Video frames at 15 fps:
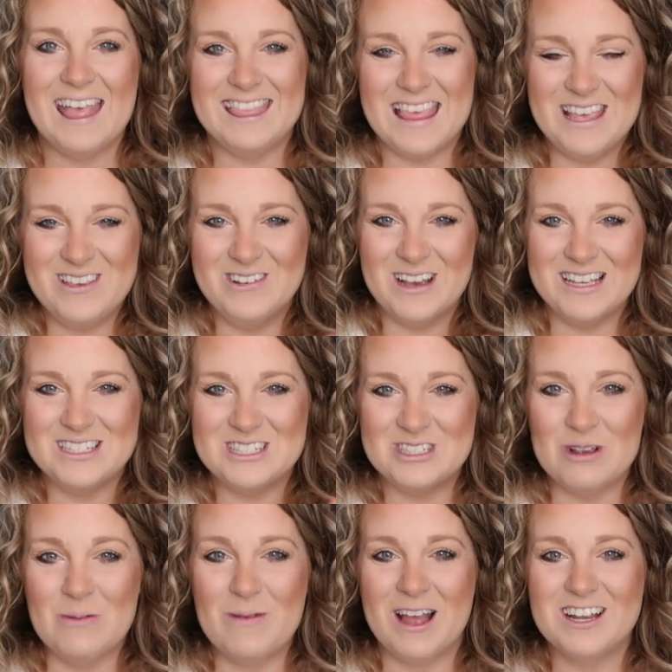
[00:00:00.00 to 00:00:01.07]
Thank you guys
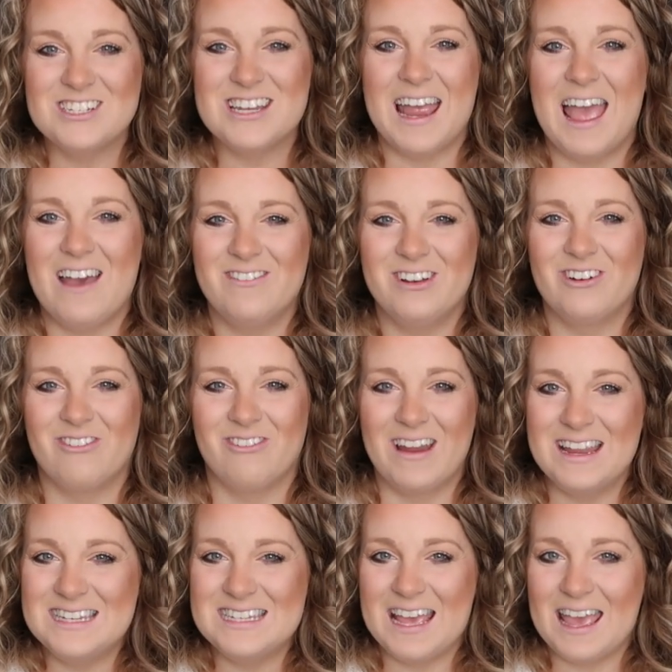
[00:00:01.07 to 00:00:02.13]
so much. Have a
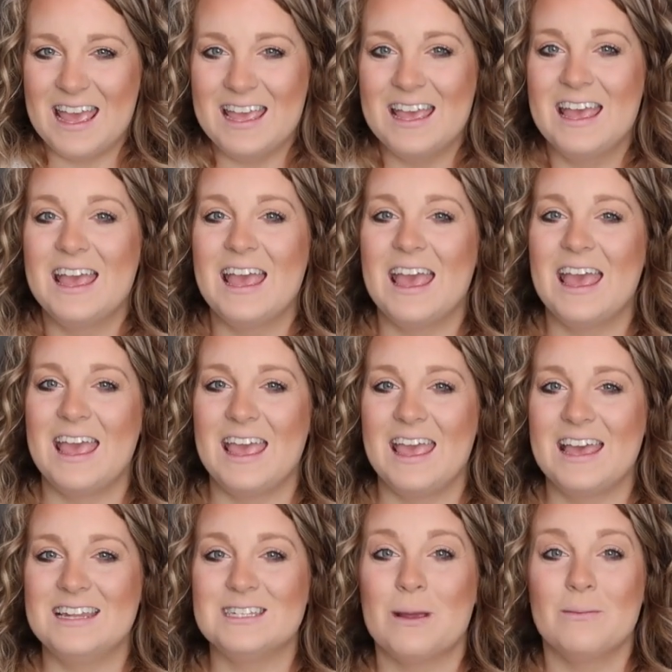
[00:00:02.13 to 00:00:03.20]
great day,
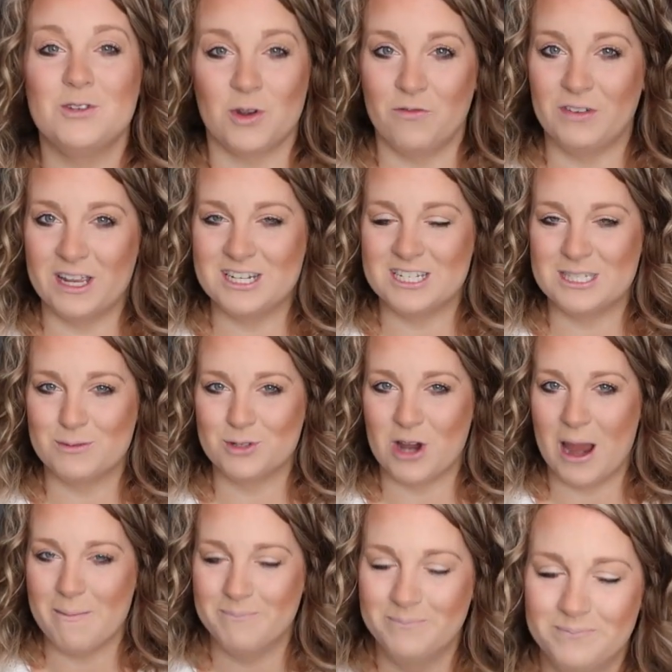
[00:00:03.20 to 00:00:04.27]
and don't forget to
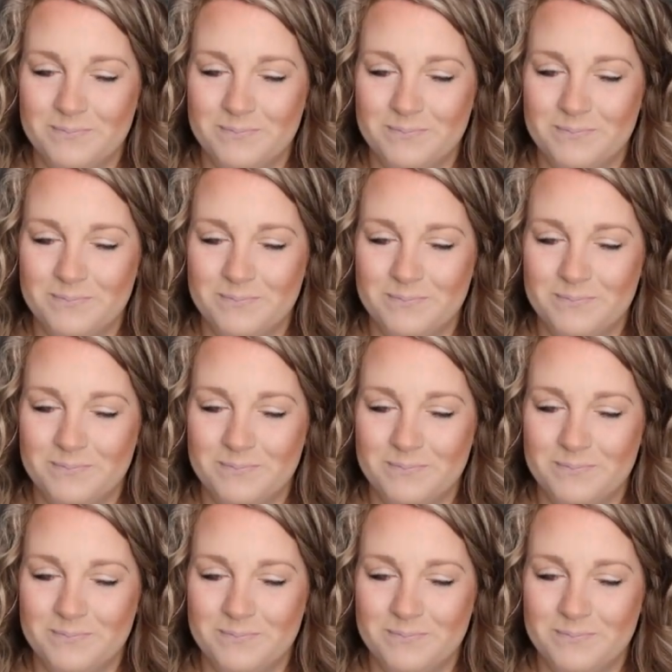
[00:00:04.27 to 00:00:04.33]
subscribe.